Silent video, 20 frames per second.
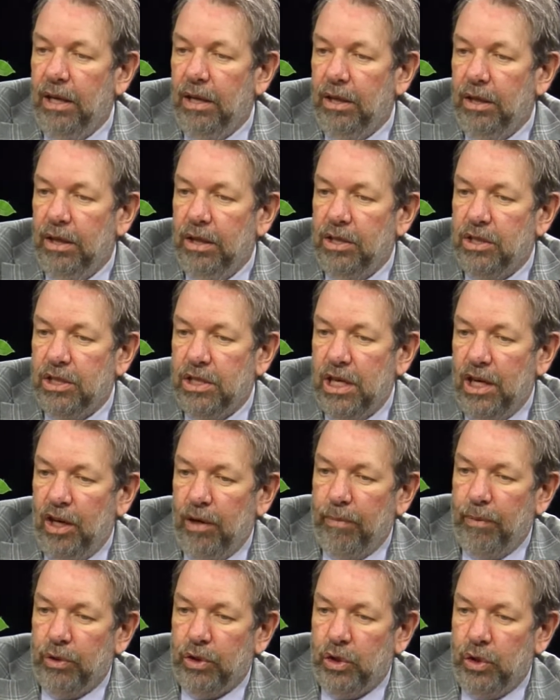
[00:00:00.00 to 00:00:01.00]
these
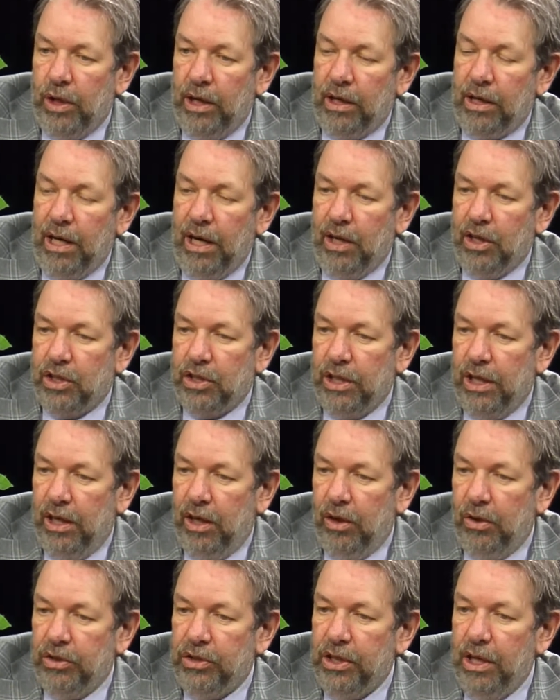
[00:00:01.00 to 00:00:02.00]
terrible drug
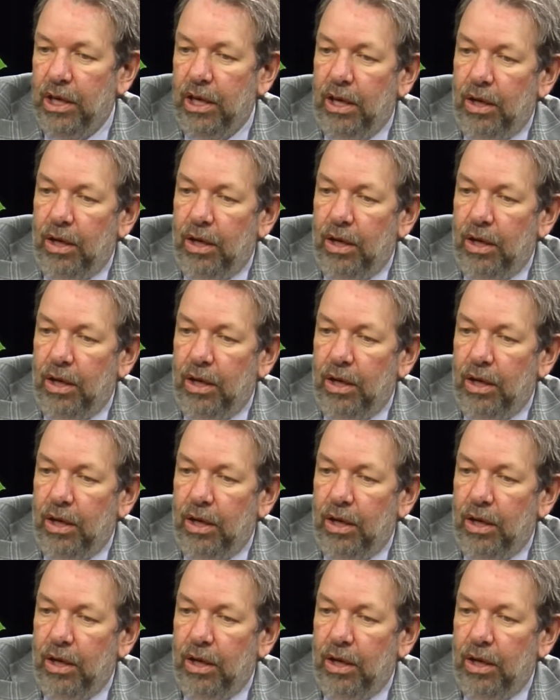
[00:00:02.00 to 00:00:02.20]
cartels,